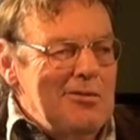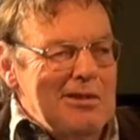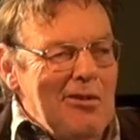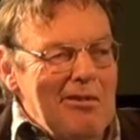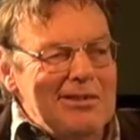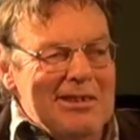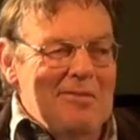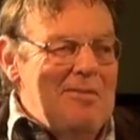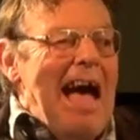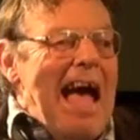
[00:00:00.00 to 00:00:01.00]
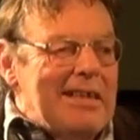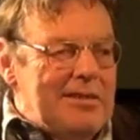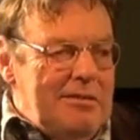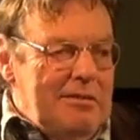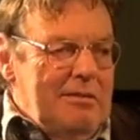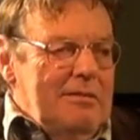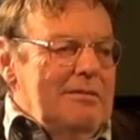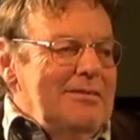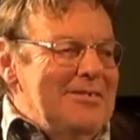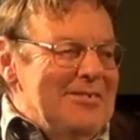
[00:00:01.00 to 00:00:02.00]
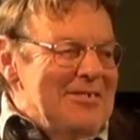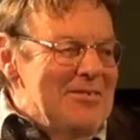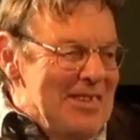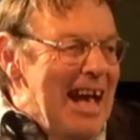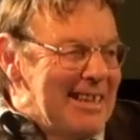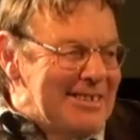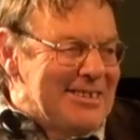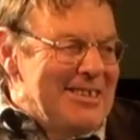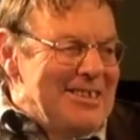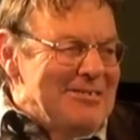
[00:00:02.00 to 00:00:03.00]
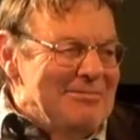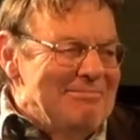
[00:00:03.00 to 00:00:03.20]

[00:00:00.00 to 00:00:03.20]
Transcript: You're acknowledging a fact, you know, the reality.